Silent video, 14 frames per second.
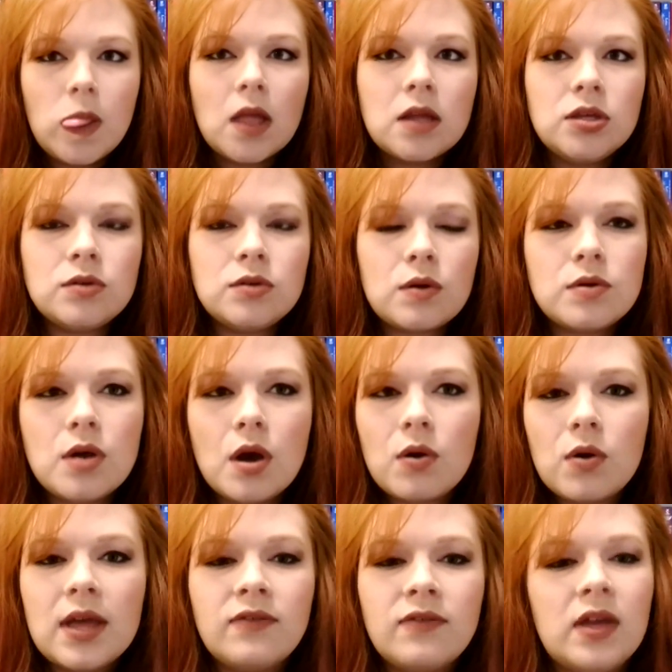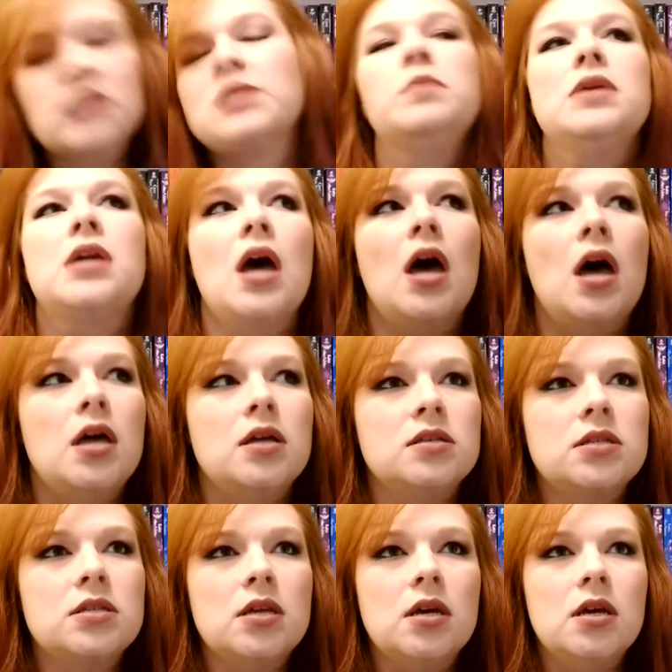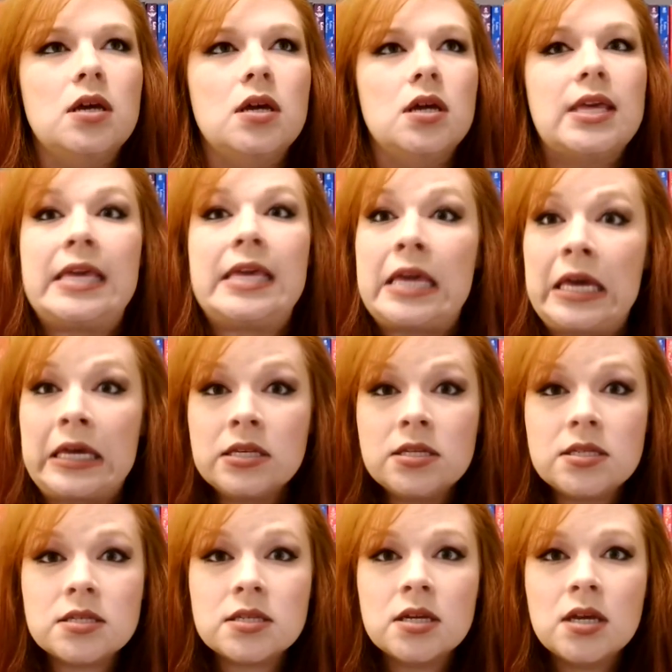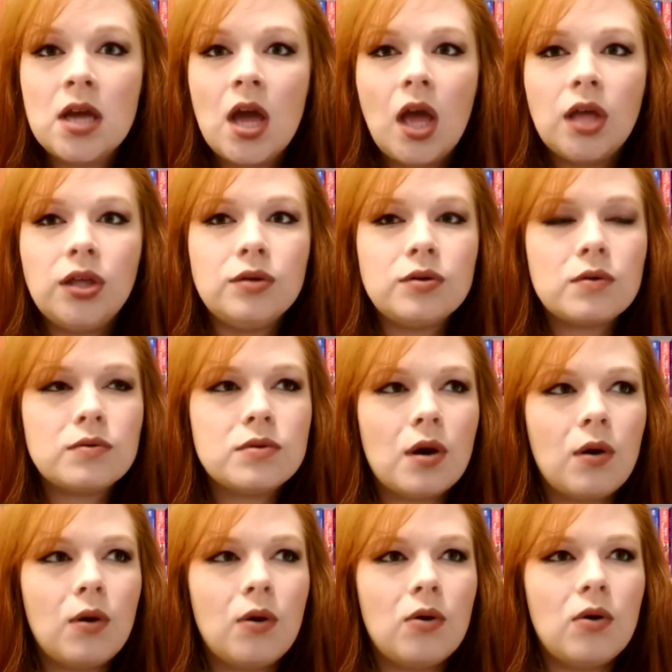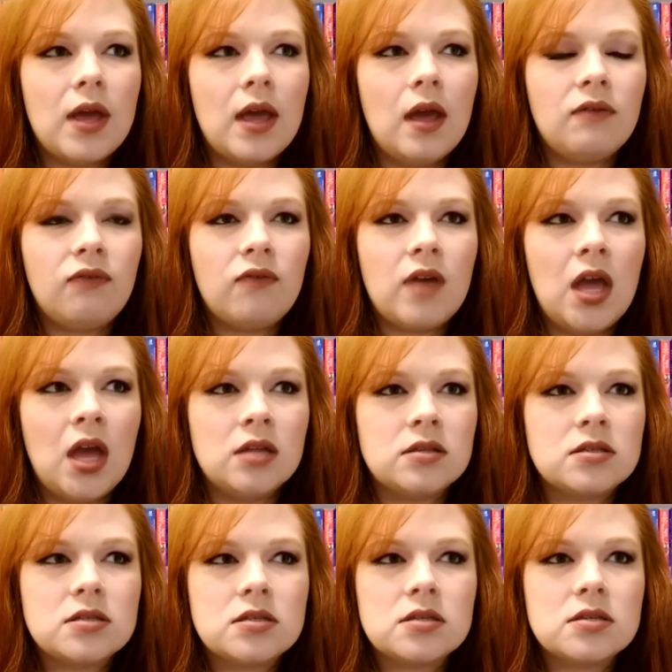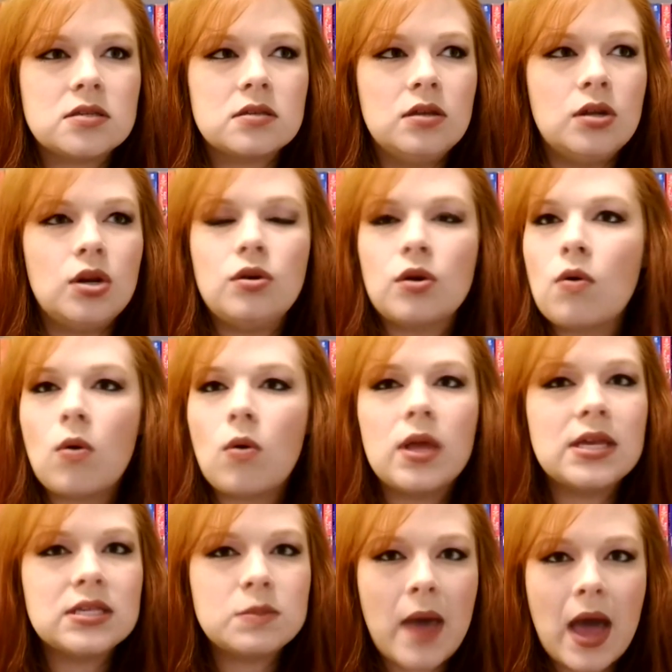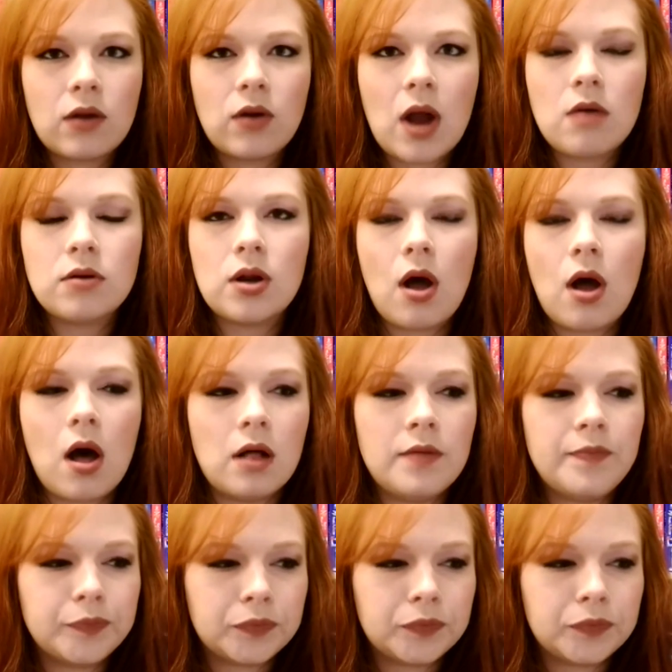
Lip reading: You don't know if it's because he is. You don't know if it's, you don't know his background at all.